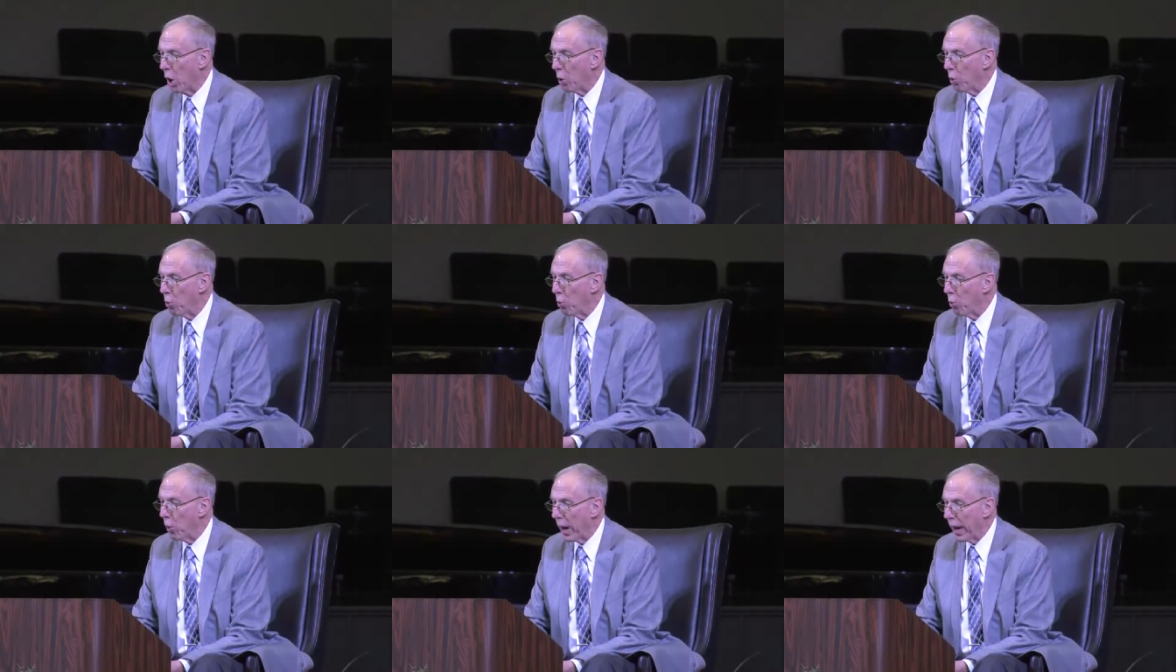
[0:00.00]

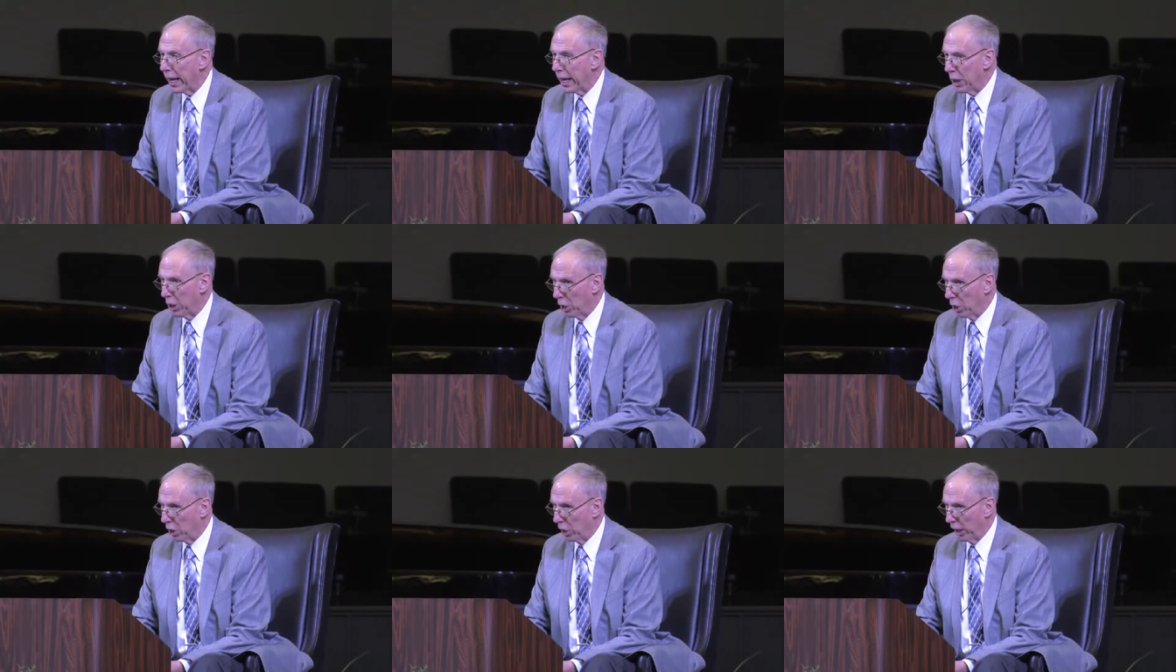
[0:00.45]

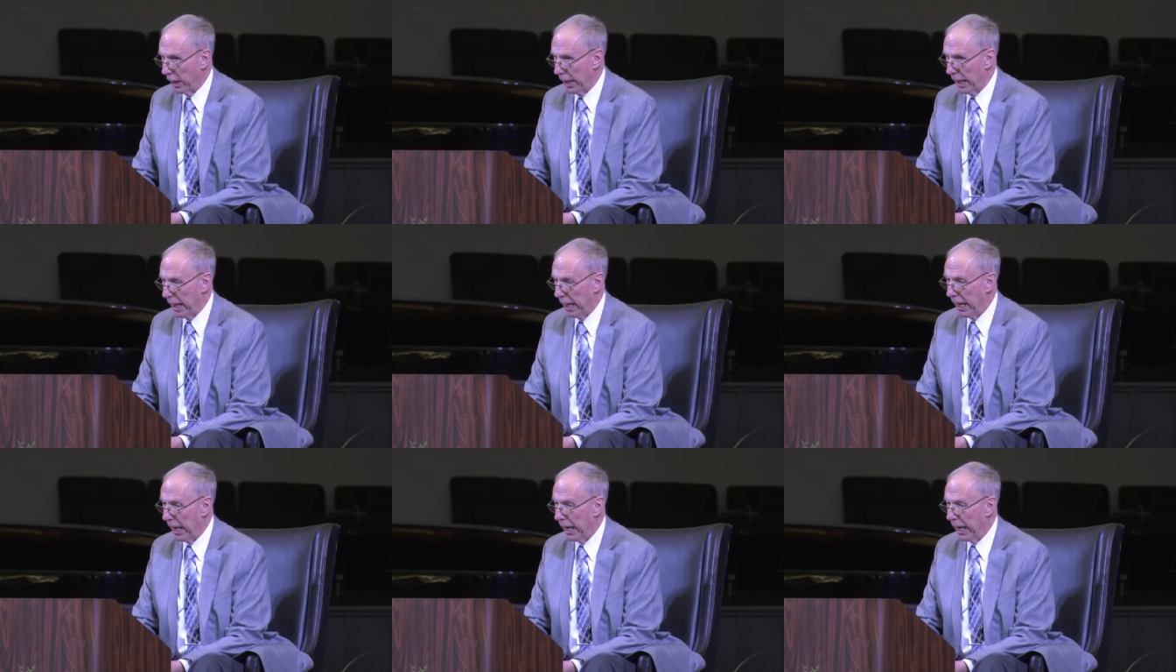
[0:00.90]
regularly
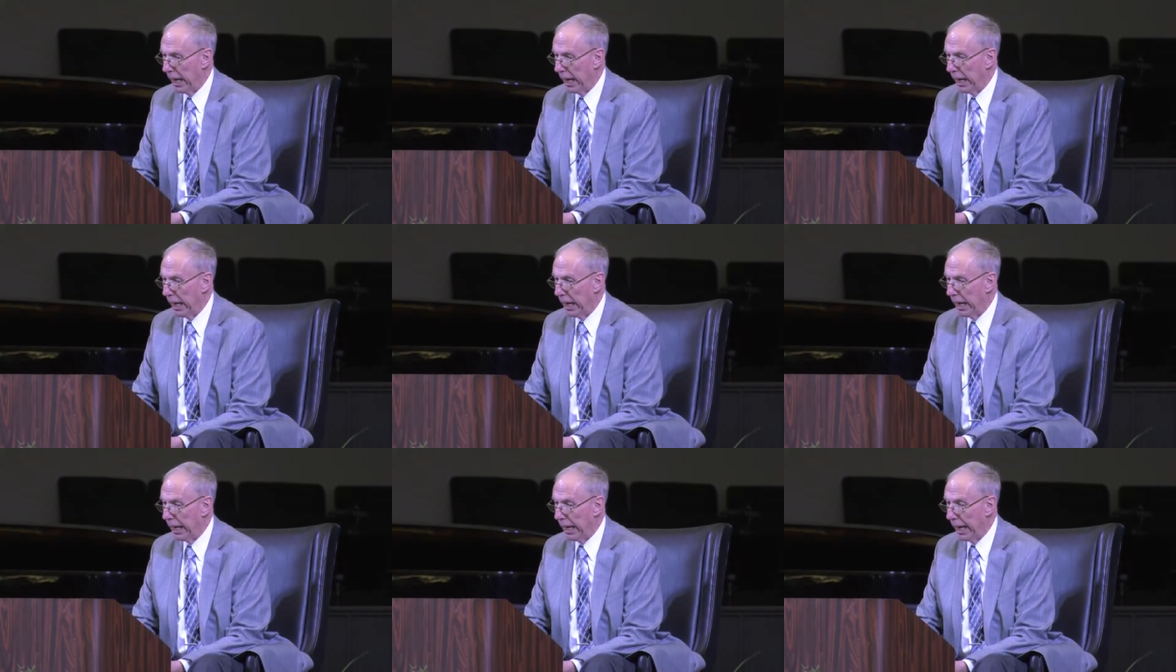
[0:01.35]

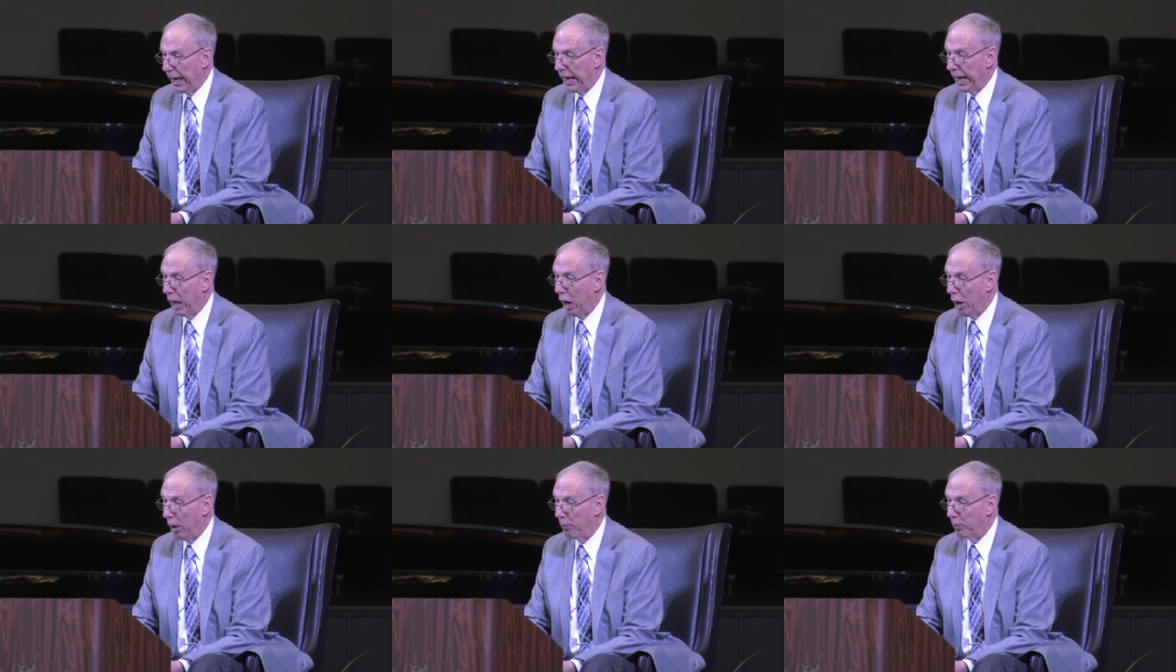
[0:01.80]

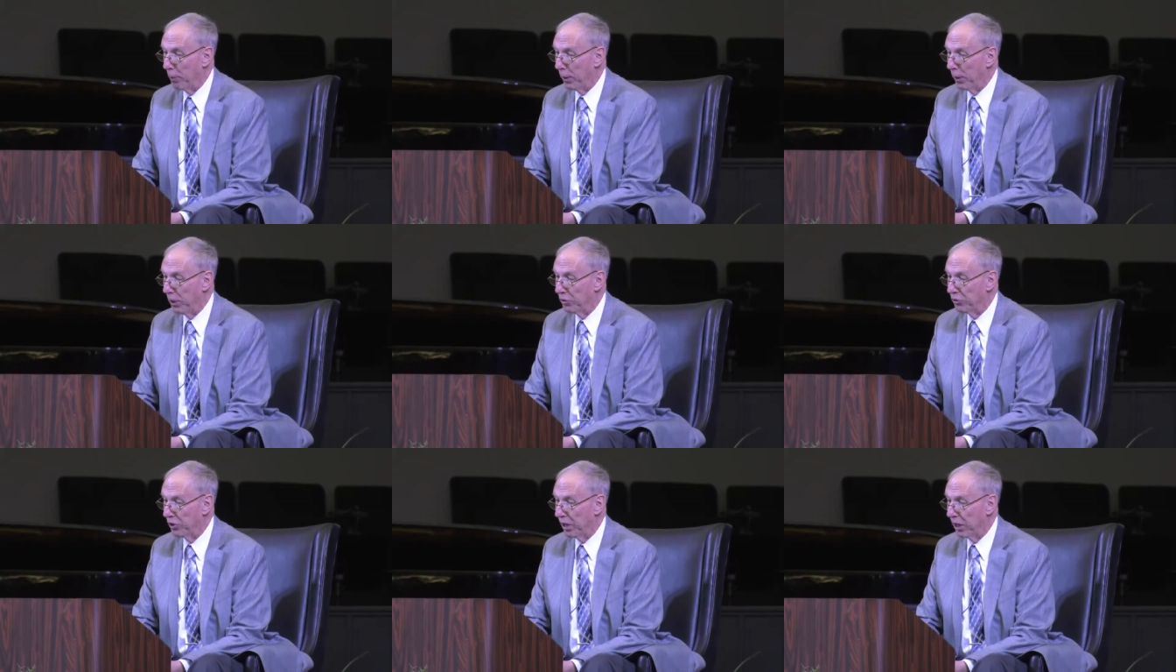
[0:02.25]
getting our
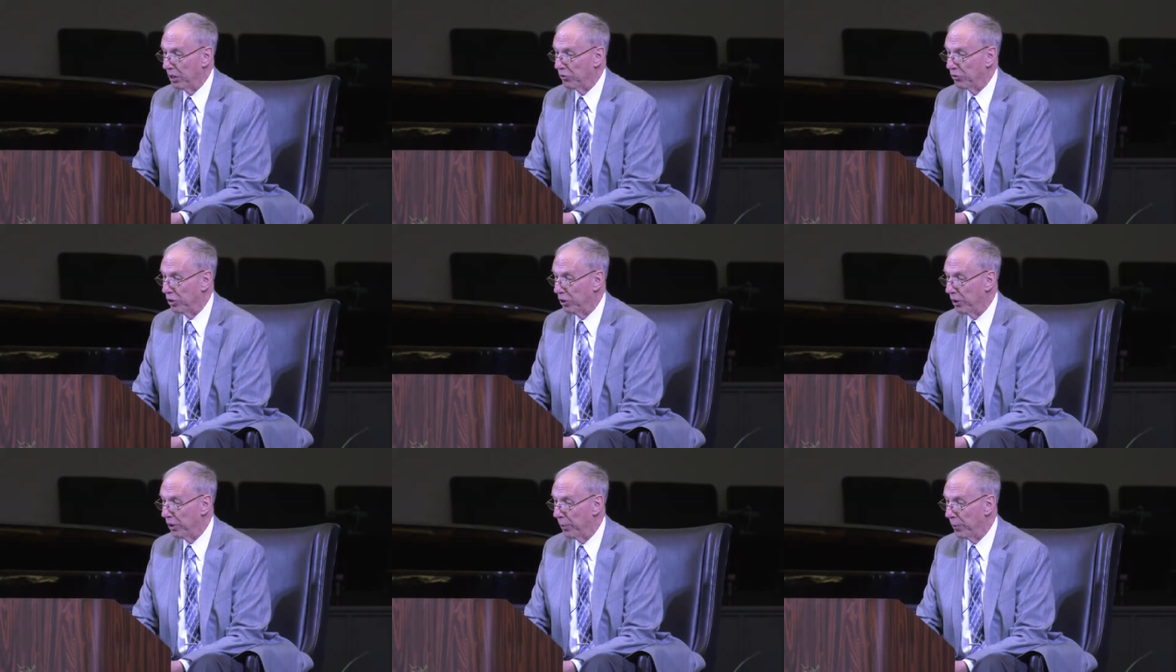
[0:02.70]
prayers
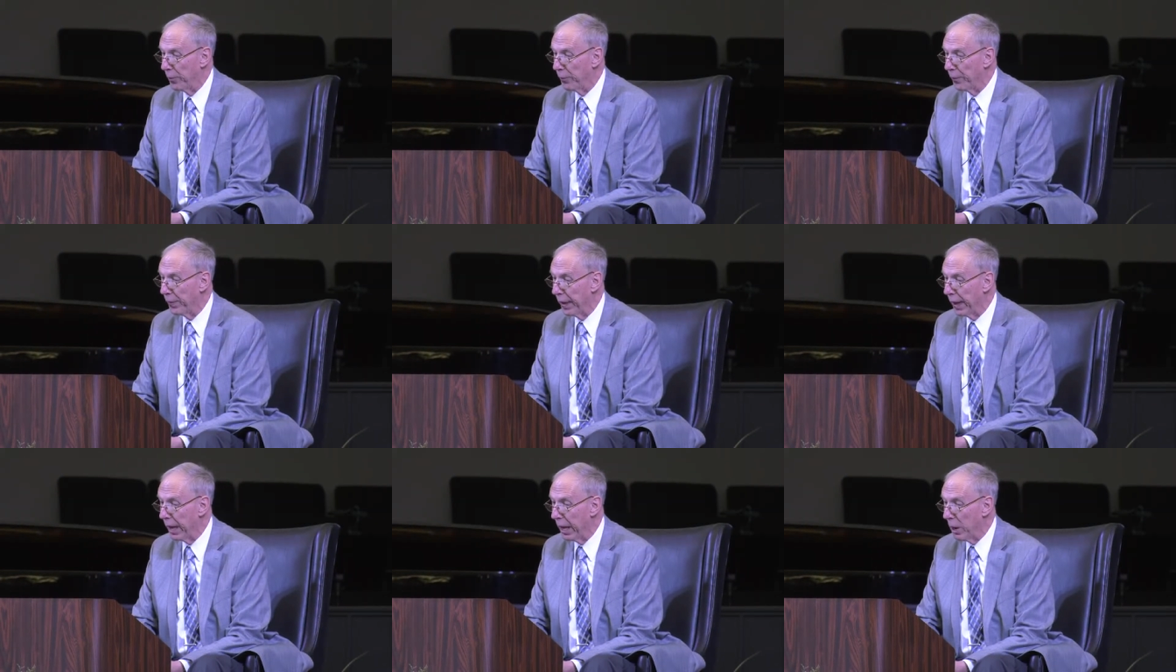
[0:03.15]
answered.
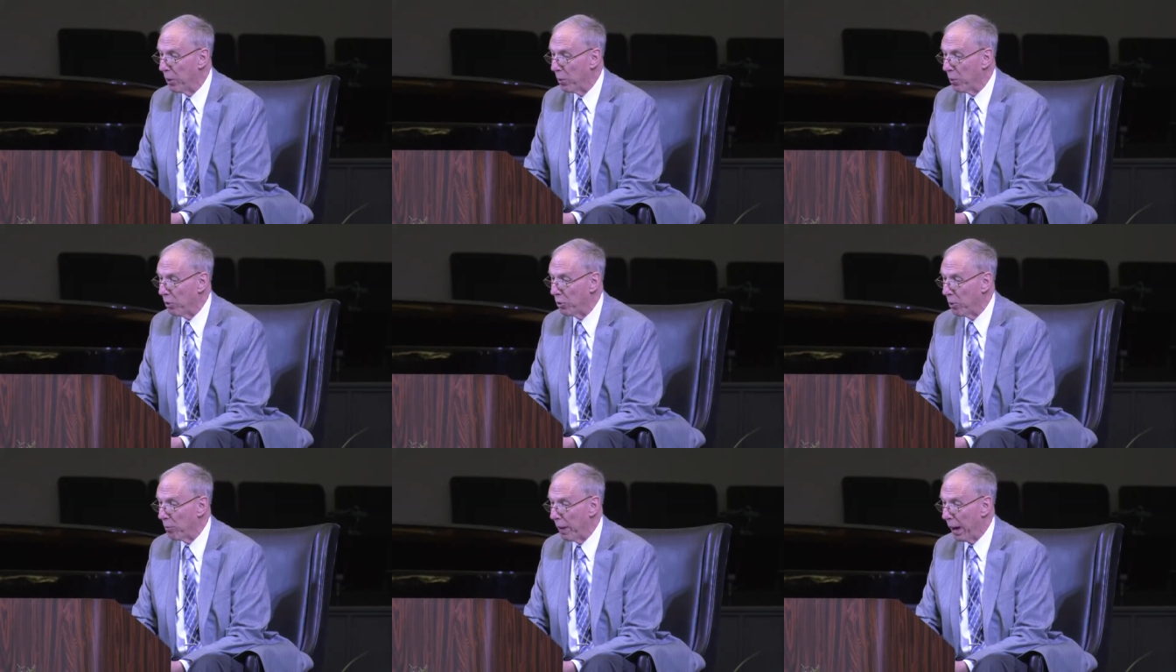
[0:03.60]

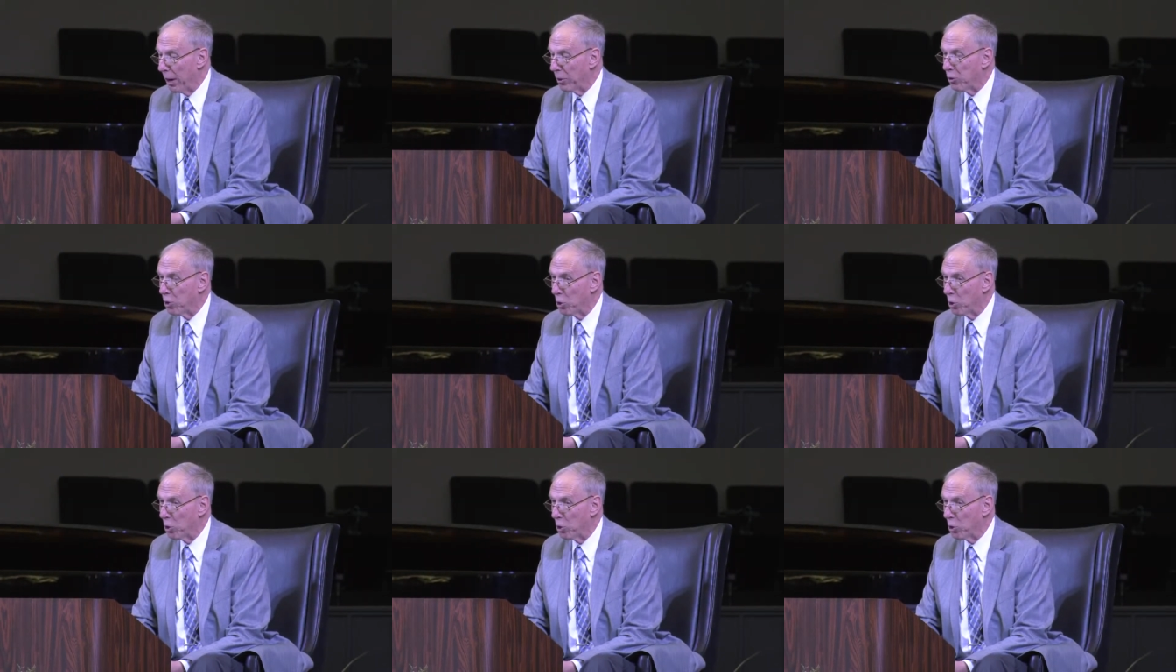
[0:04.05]
We're talking about